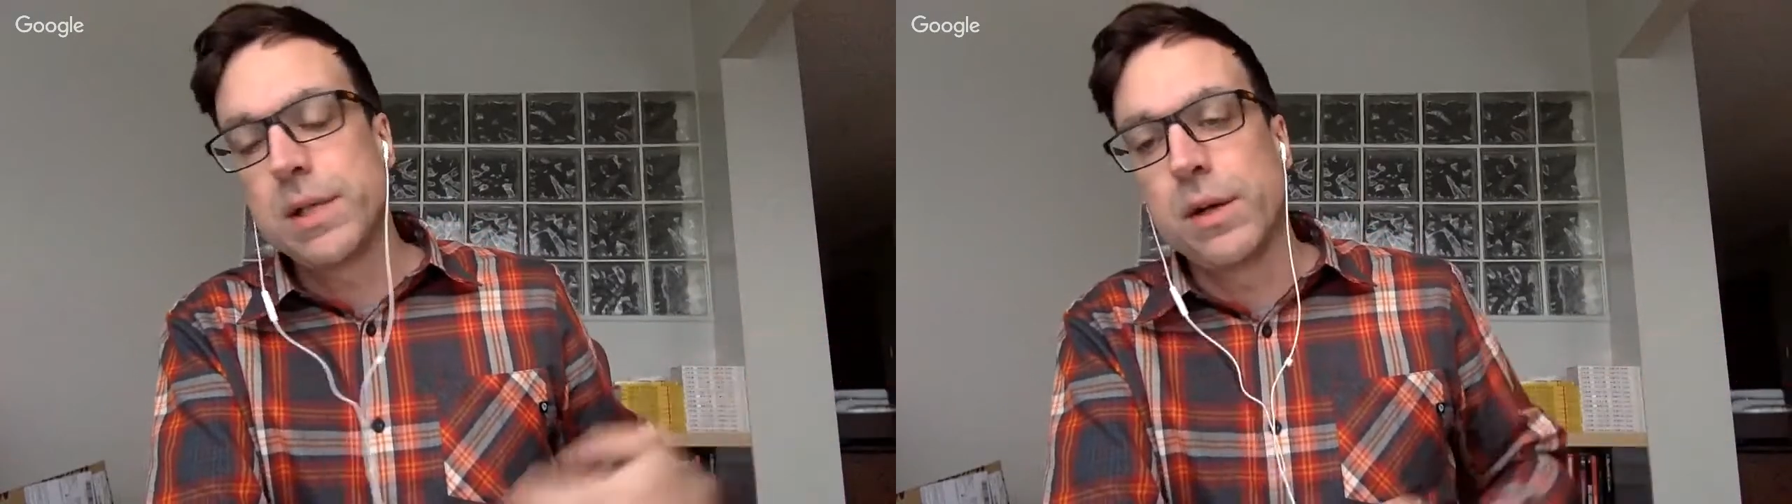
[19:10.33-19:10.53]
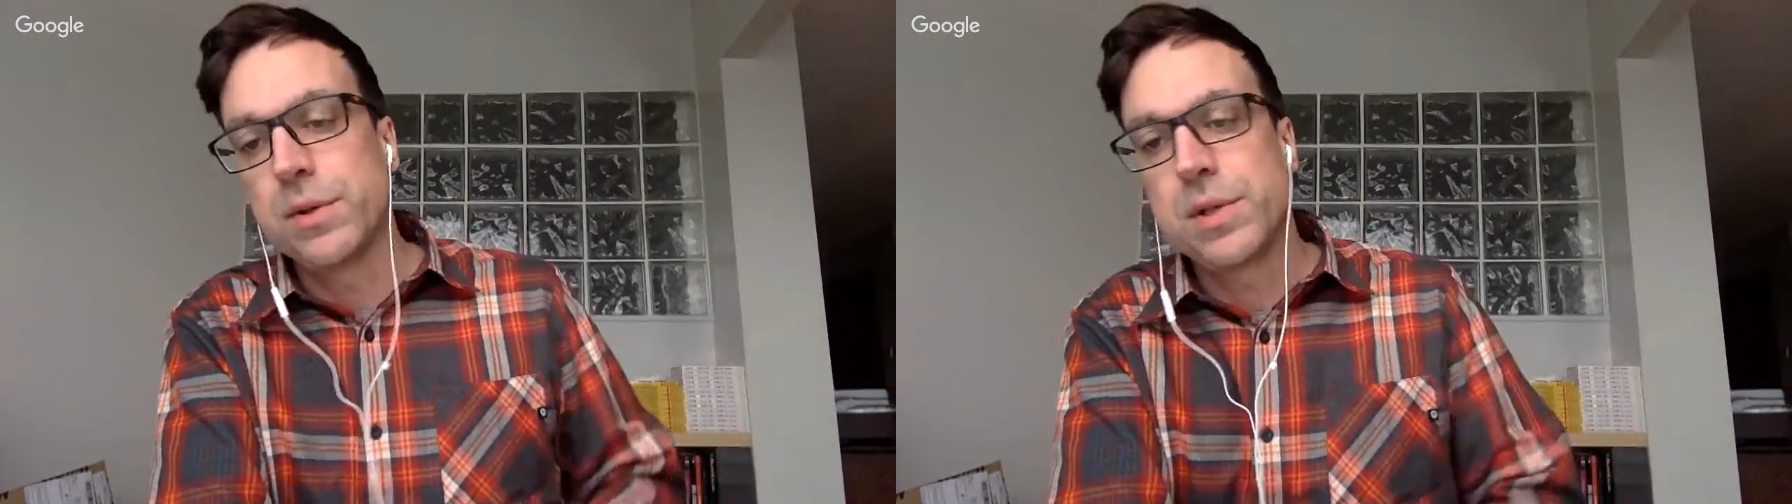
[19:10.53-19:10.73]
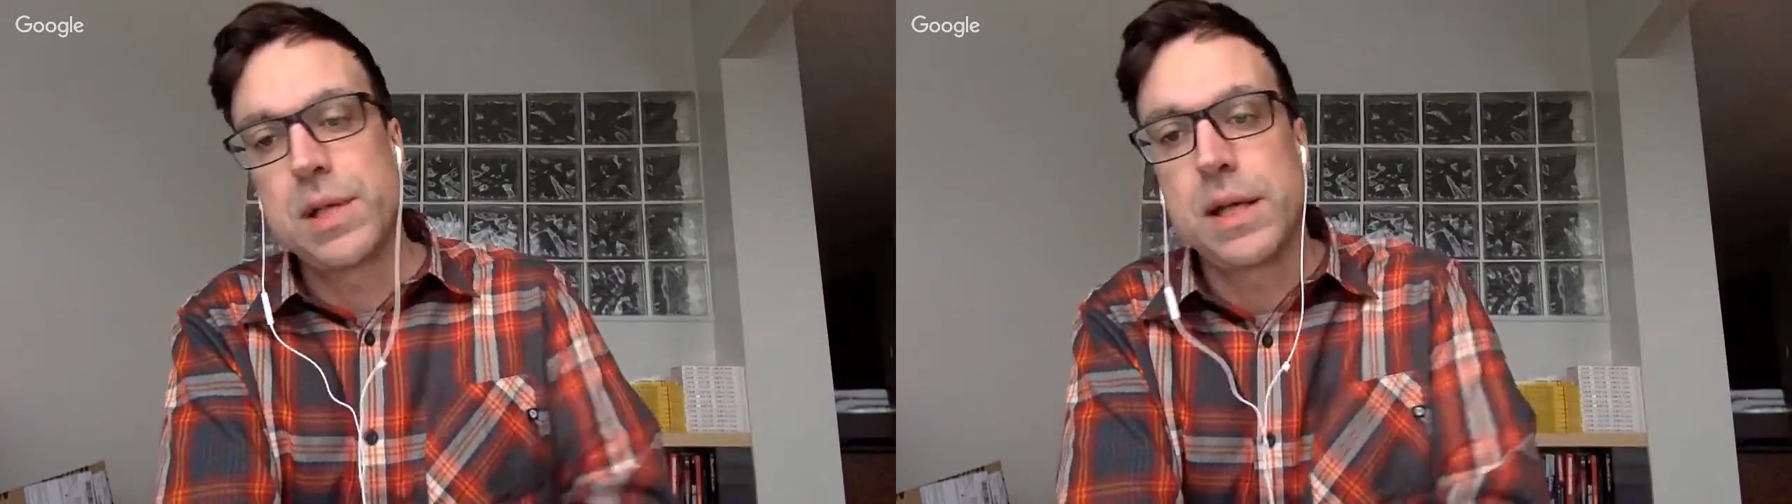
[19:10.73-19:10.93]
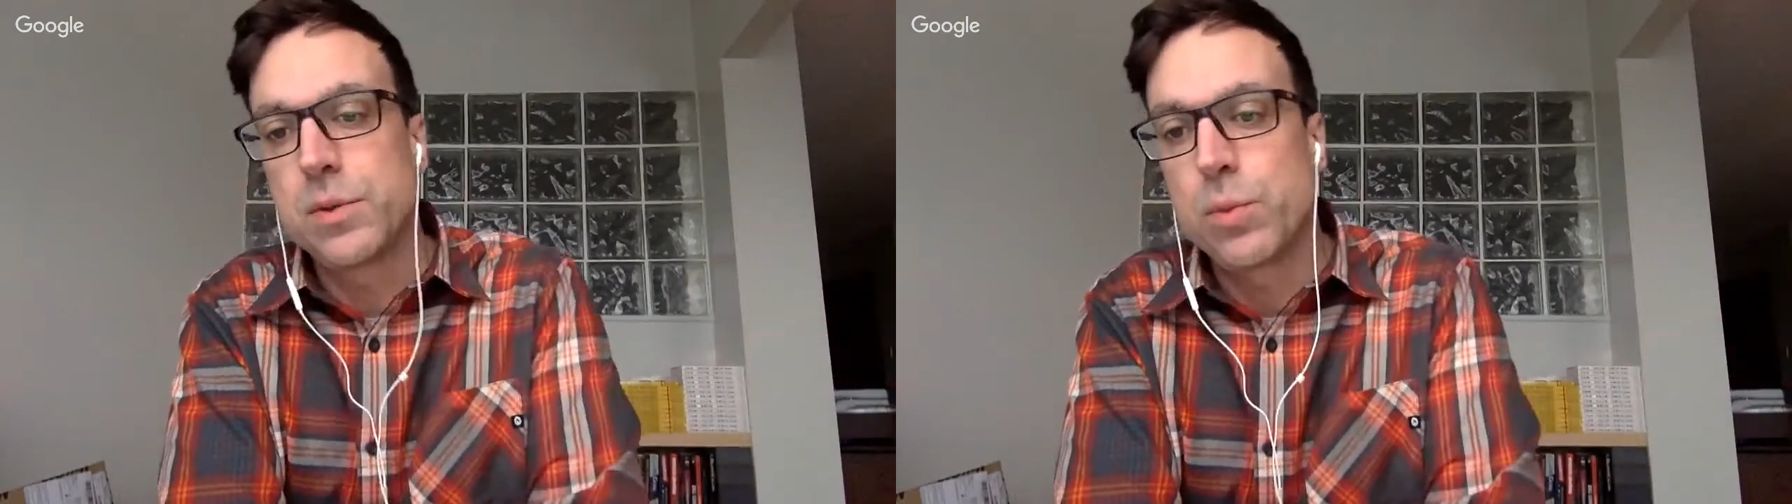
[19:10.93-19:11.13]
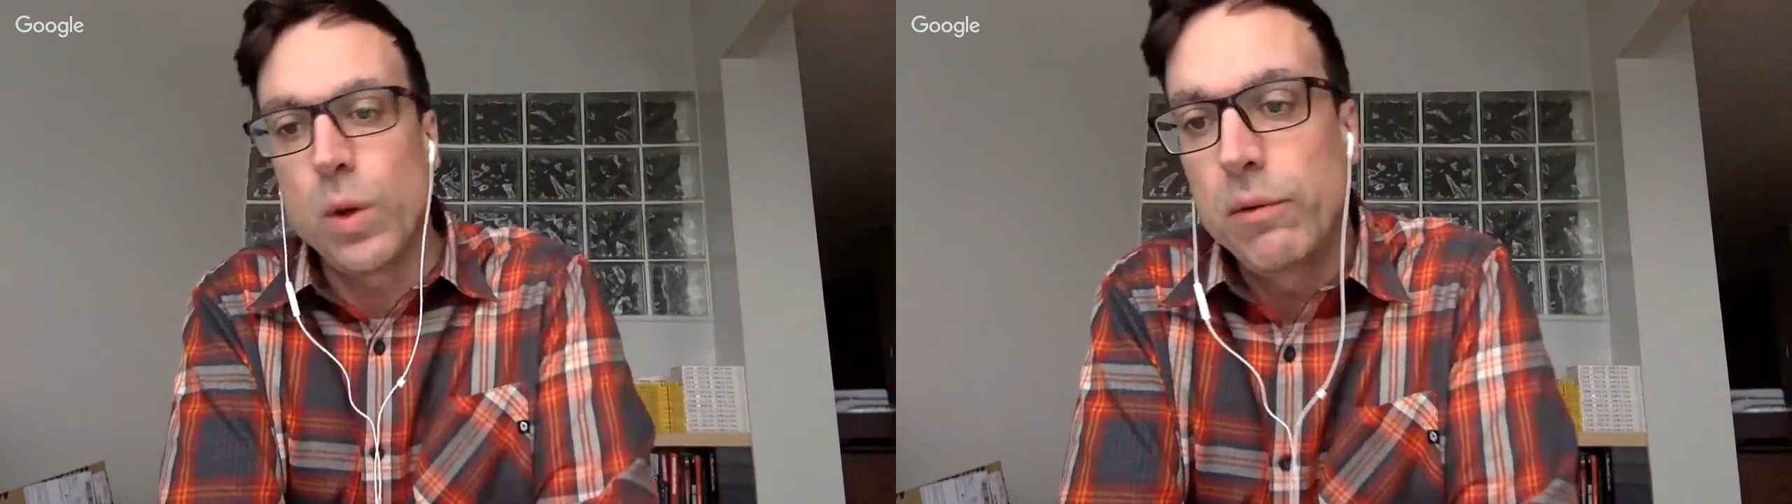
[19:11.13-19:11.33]
I don't see it as
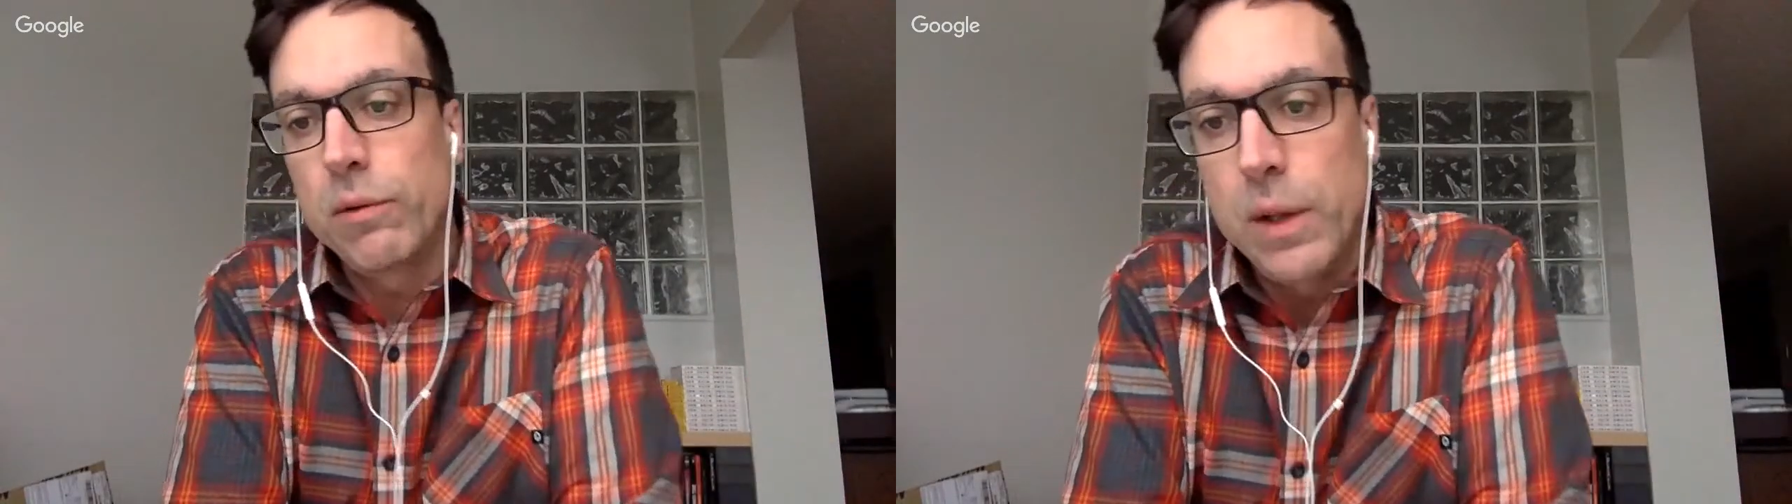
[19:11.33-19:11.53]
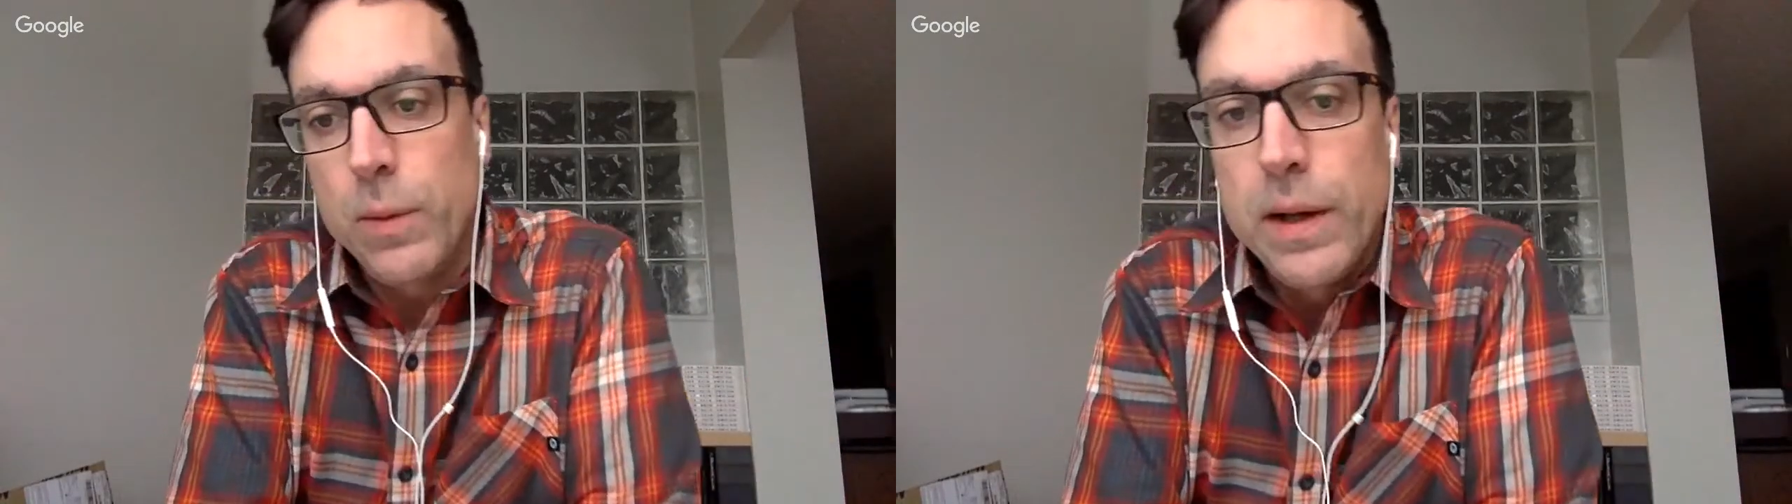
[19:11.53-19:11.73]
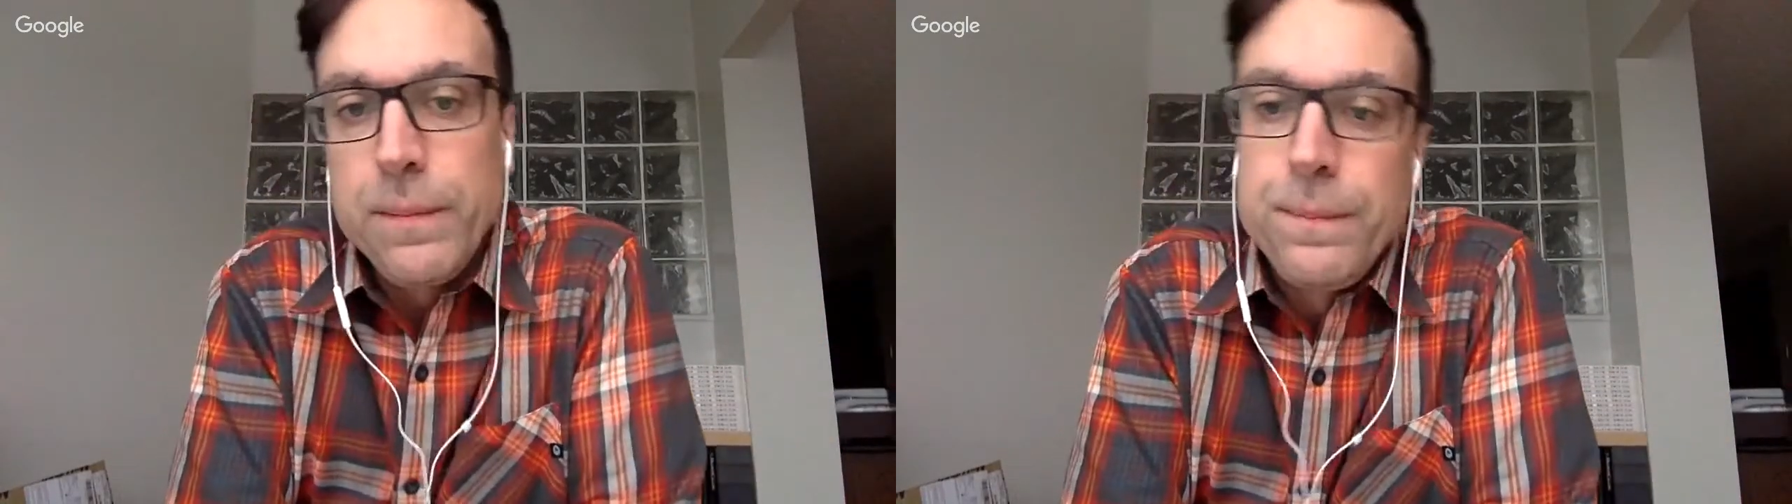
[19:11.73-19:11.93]
working really well.